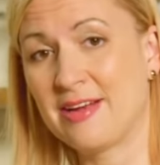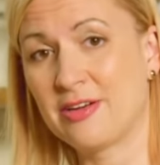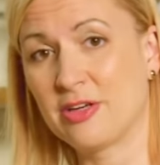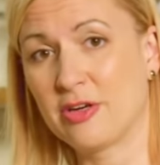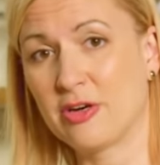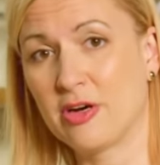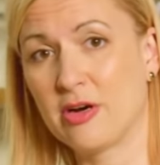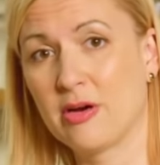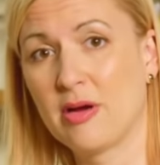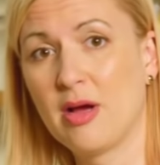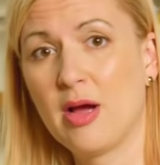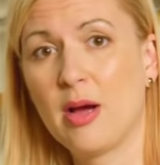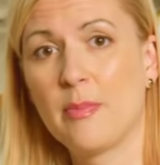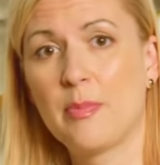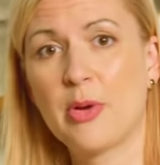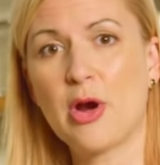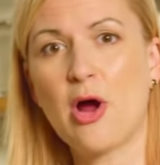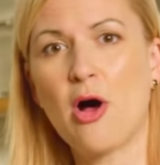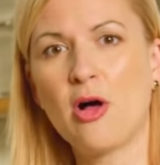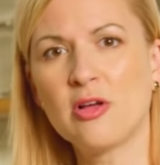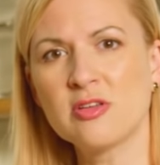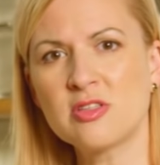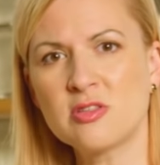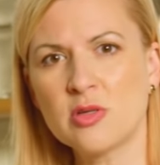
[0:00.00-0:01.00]
tender,
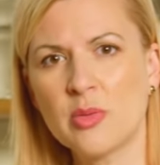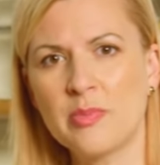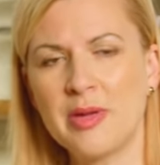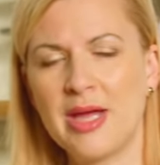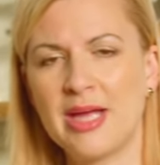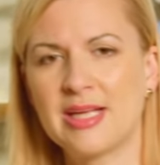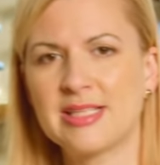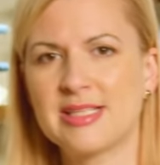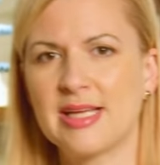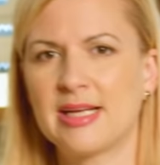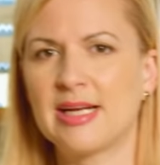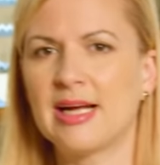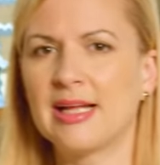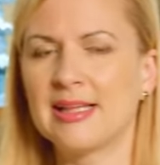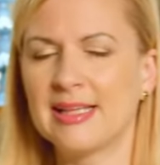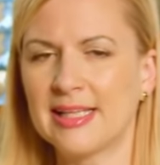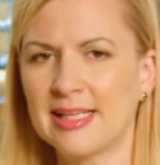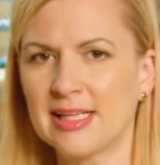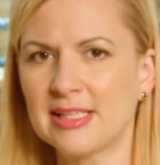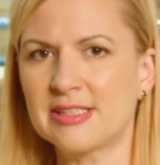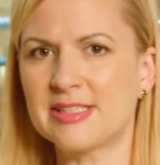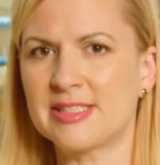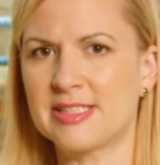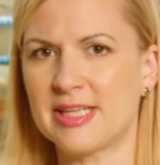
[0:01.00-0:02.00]
but also makes it a
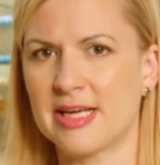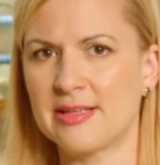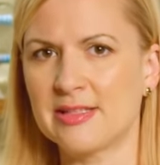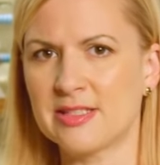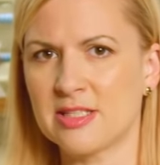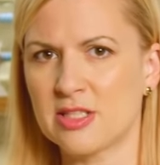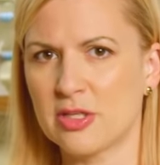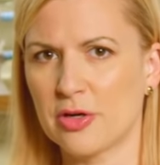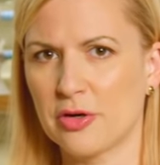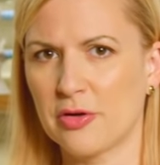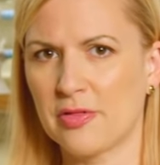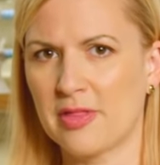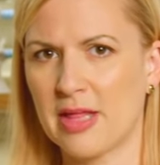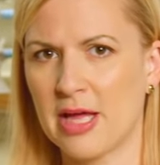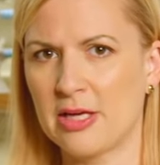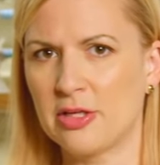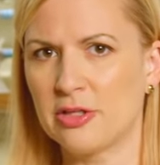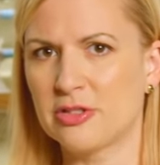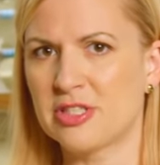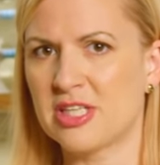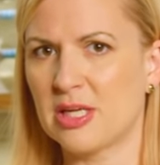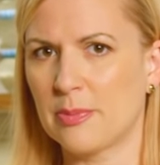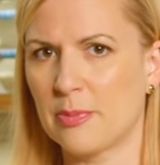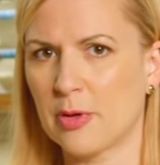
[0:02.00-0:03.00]
little denser
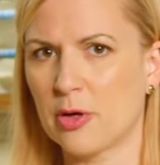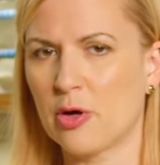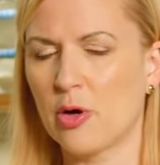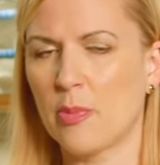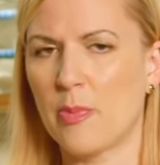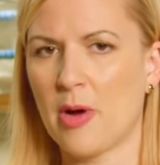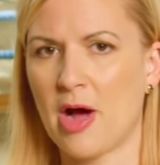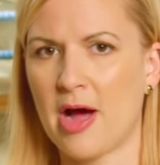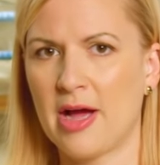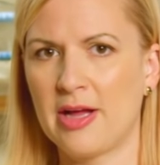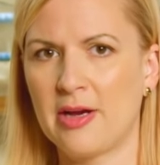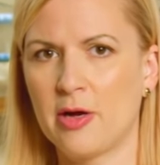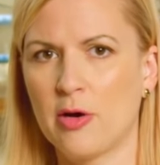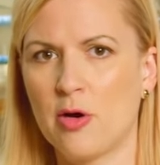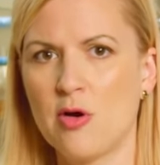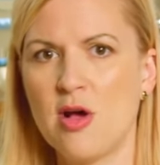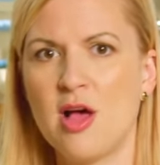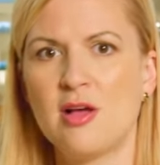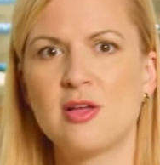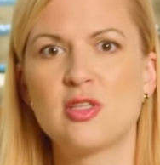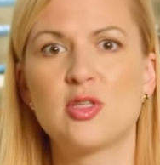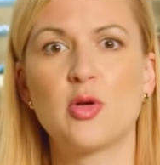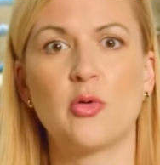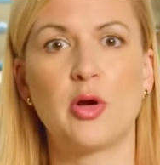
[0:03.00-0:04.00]
than your typical pie dough,
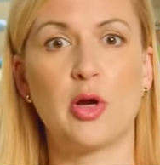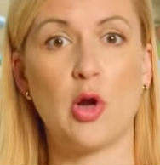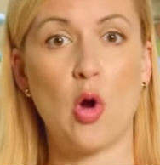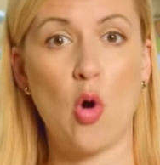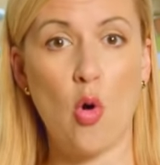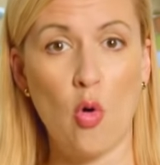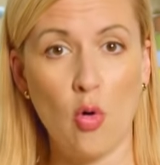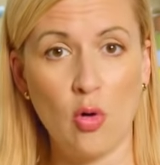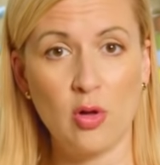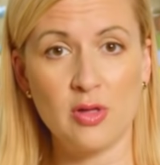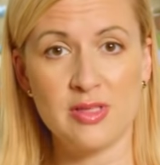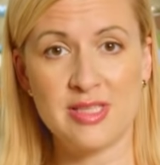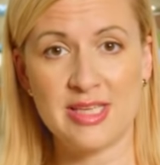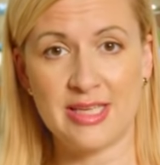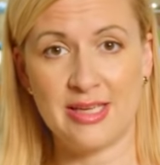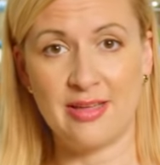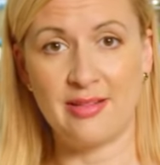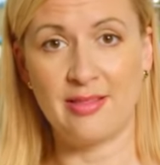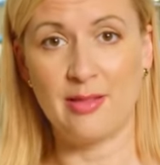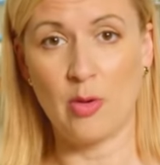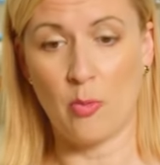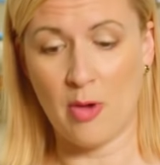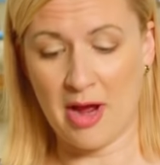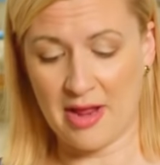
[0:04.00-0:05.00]
so it holds
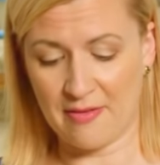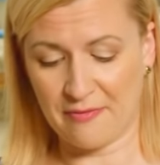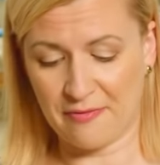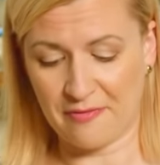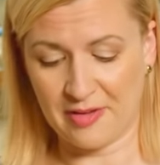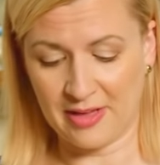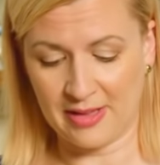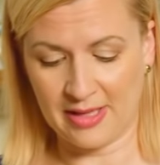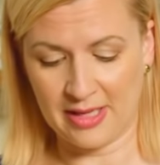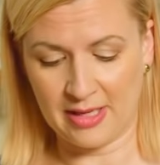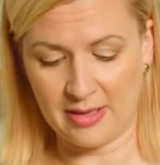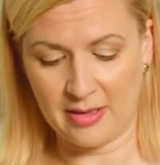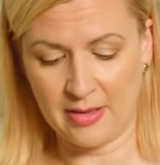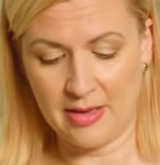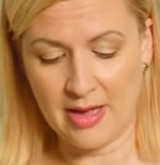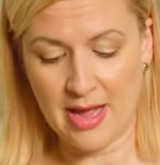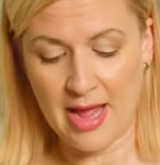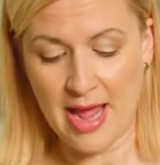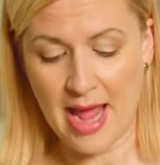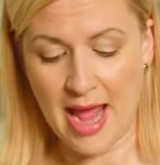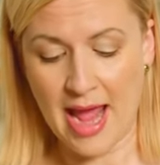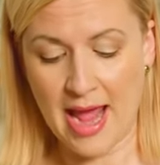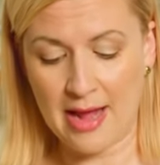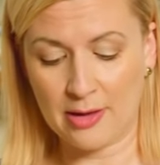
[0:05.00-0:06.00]
in the wet filling
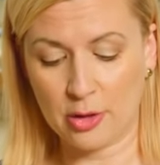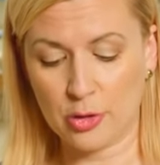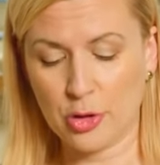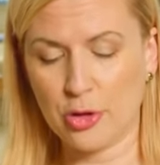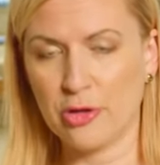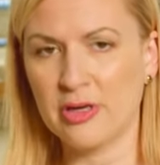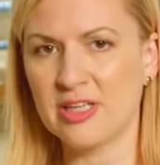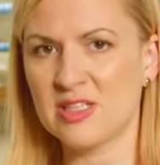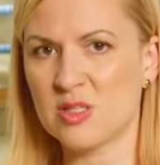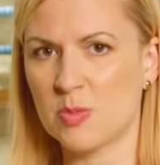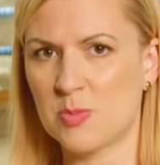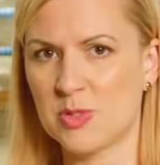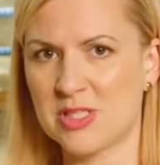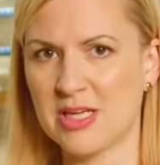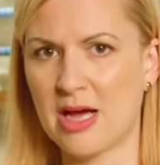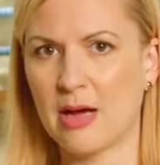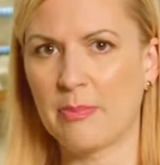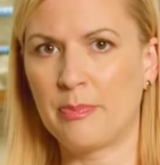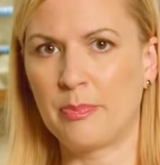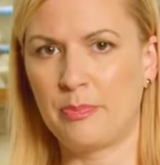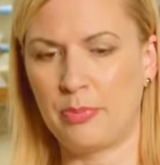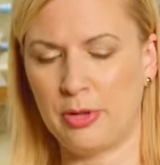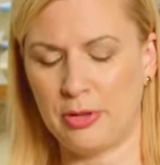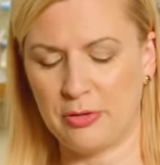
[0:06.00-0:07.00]
and crisps
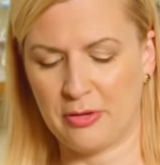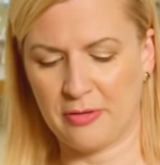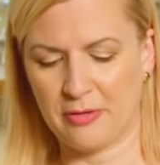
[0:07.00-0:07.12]
up